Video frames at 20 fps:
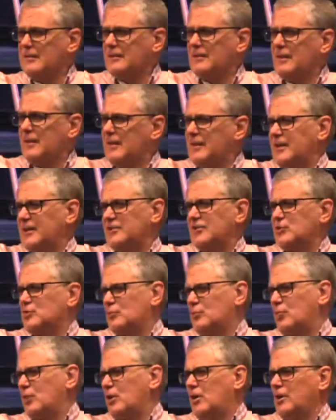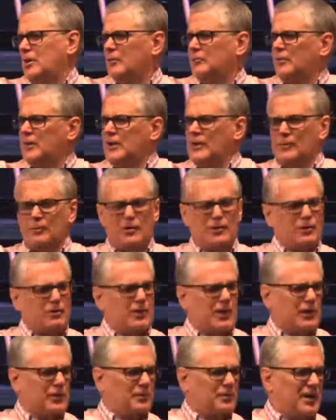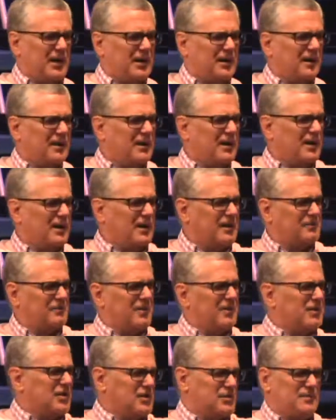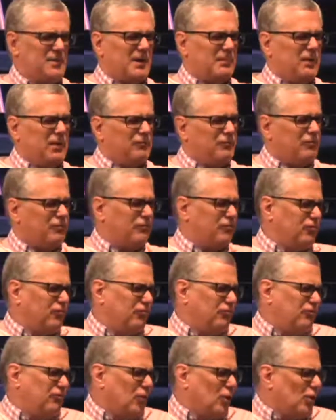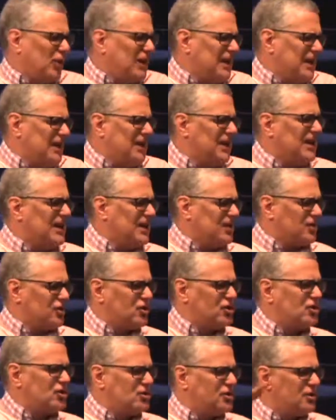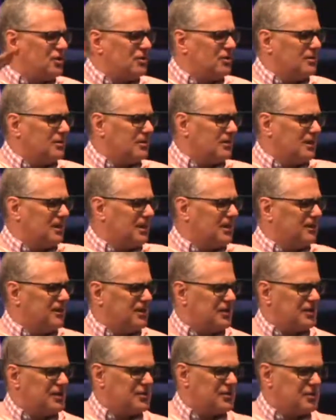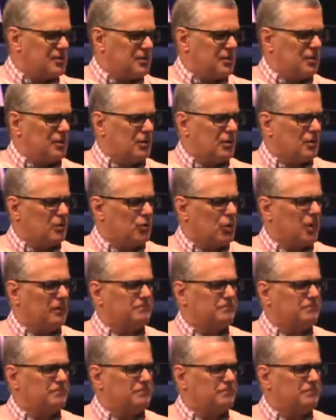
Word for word: I'll get this wrong, Rainey will correct me. There's maybe 40 ish in this room.